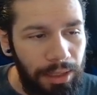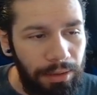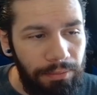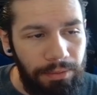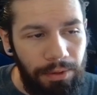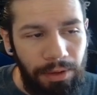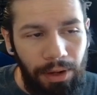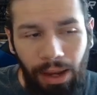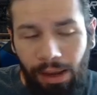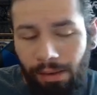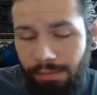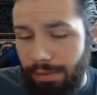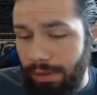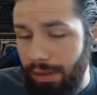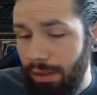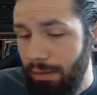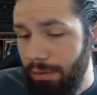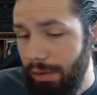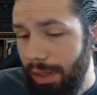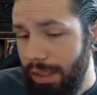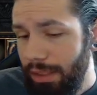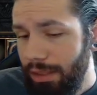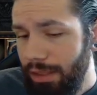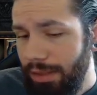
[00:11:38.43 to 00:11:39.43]
If you have any
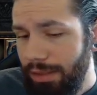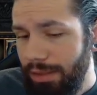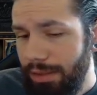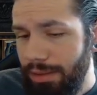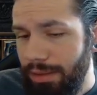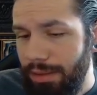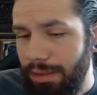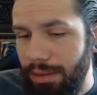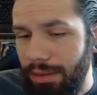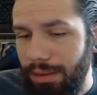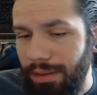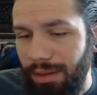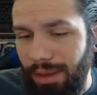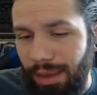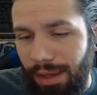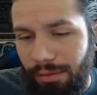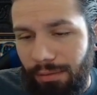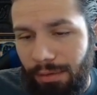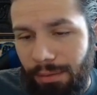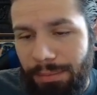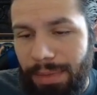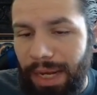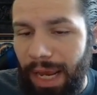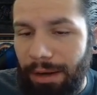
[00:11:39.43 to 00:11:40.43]
questions,
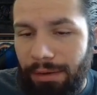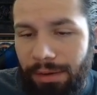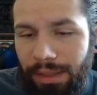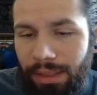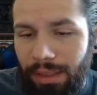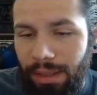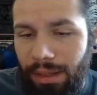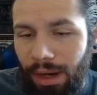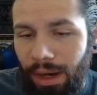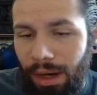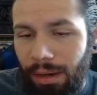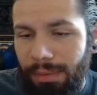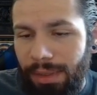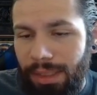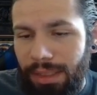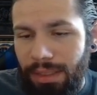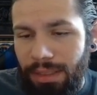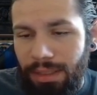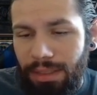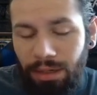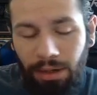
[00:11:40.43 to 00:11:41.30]
leave them down in the comments.